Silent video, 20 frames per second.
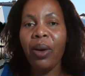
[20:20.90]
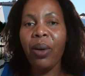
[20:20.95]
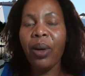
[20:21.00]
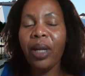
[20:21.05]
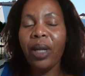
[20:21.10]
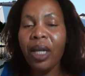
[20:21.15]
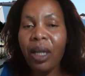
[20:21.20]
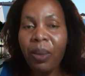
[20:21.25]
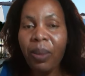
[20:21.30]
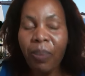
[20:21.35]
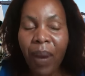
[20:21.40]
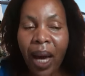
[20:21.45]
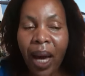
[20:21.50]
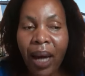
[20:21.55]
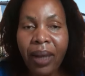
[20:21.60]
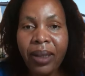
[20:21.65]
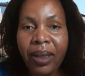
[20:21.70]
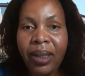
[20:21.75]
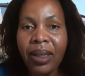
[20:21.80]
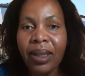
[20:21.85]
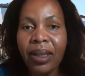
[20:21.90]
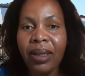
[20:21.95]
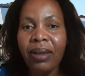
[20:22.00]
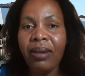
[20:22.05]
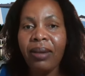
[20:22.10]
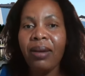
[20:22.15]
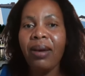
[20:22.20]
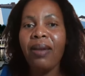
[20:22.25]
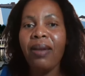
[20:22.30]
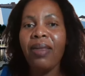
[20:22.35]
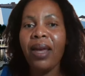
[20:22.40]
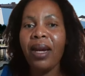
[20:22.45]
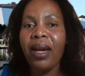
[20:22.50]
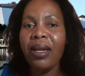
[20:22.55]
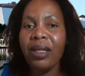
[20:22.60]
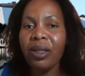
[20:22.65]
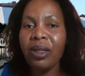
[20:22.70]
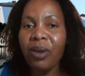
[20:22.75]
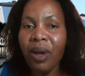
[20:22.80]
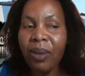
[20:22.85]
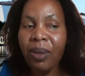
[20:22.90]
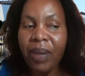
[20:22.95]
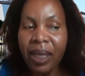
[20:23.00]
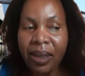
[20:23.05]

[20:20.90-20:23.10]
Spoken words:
Only the party that is going to